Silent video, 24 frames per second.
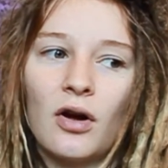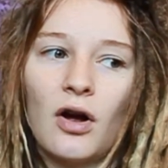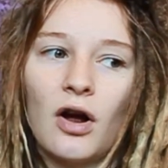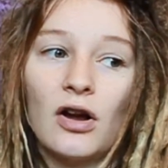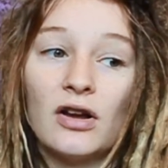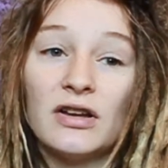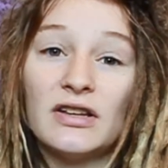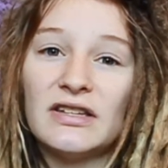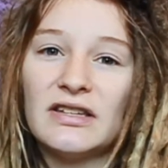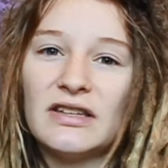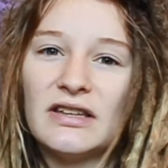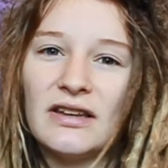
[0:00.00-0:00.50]

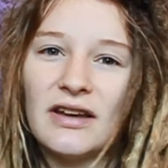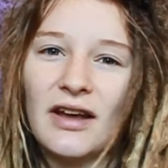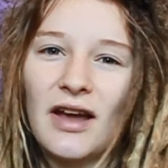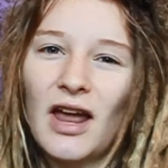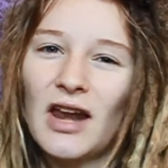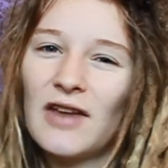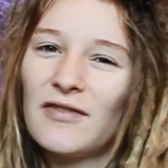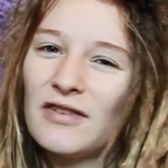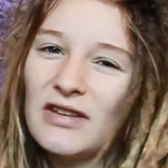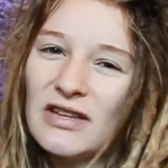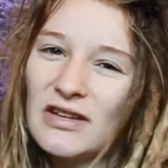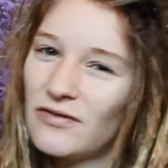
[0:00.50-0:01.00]
are
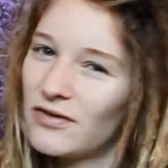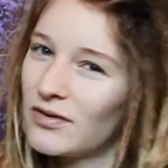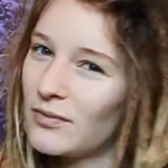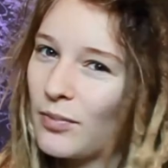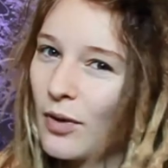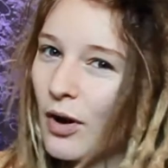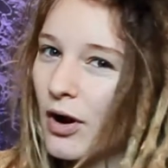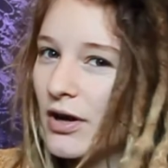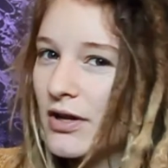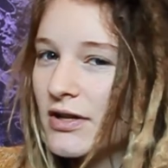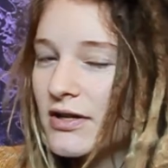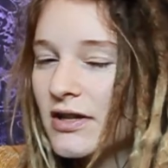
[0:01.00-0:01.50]
kind of in different
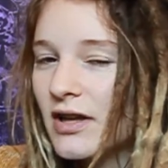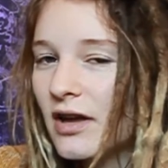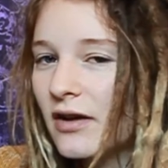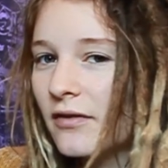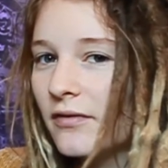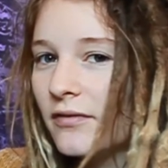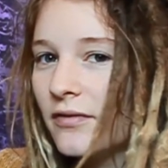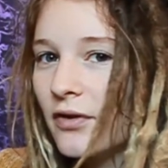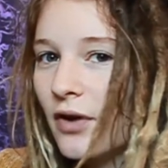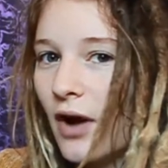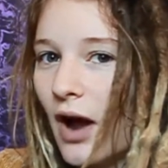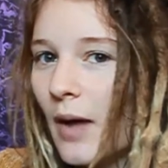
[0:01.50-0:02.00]
parts
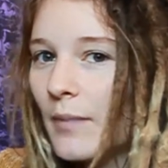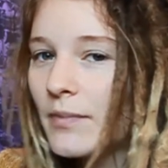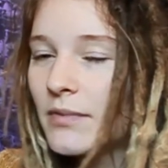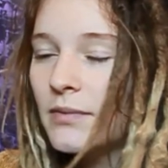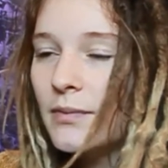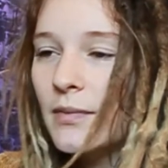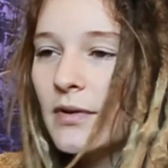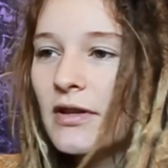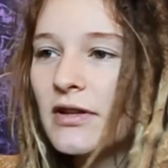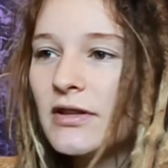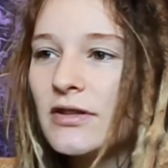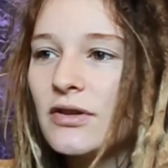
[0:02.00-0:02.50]
of your
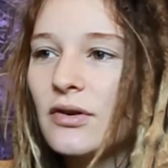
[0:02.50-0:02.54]
abdomen.